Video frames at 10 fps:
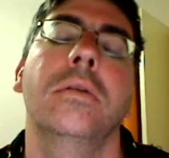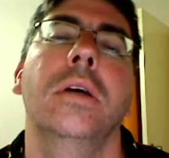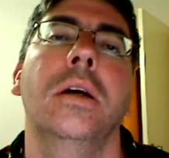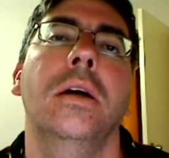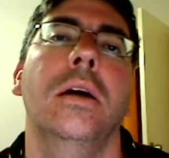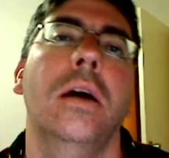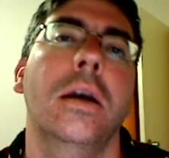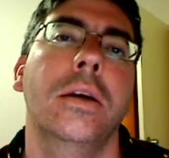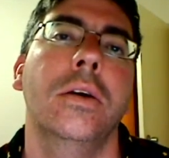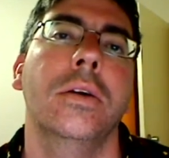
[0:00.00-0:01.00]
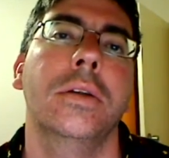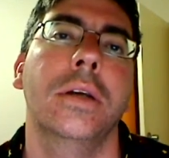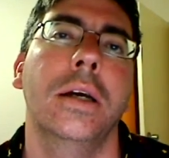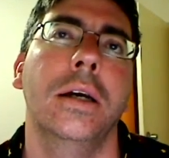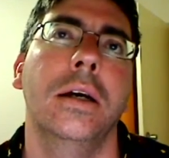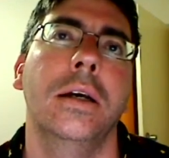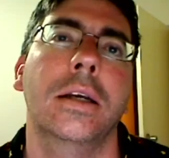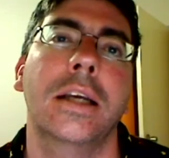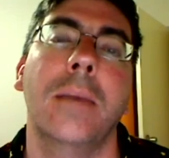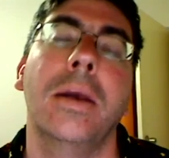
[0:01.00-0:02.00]
I got a
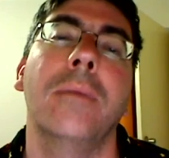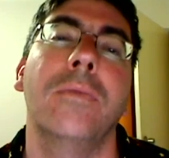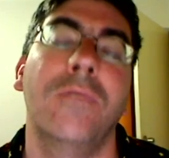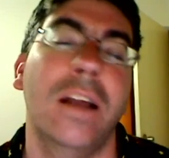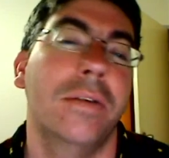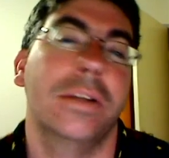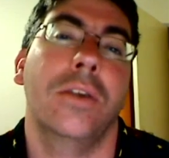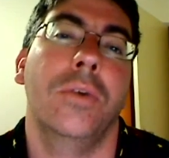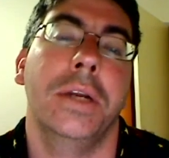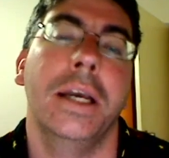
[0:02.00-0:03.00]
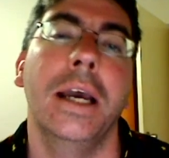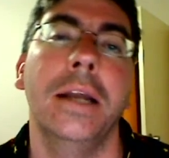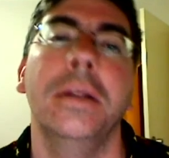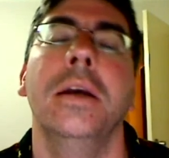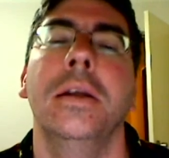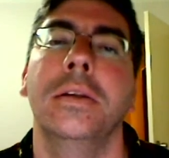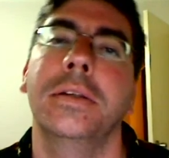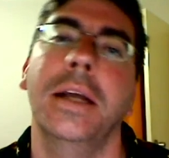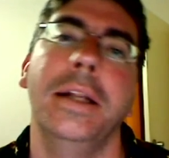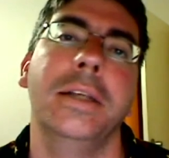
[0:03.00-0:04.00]
couple of flavours that I already had,
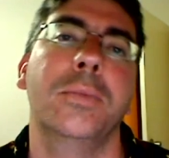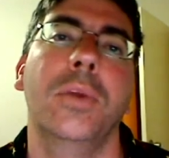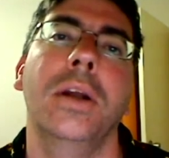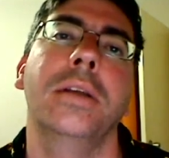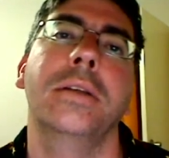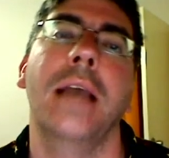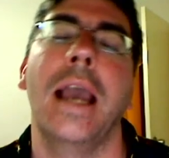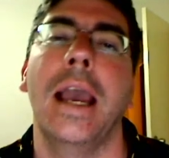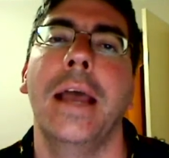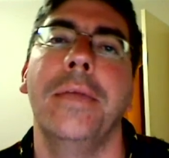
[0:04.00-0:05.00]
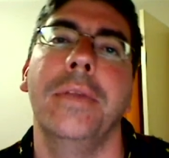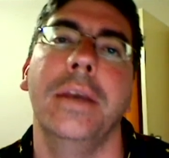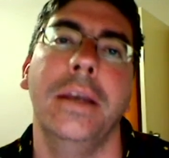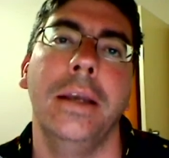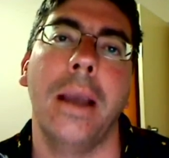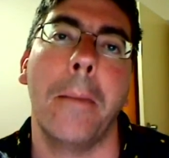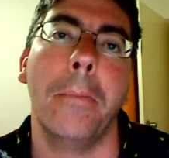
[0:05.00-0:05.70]
State Express and the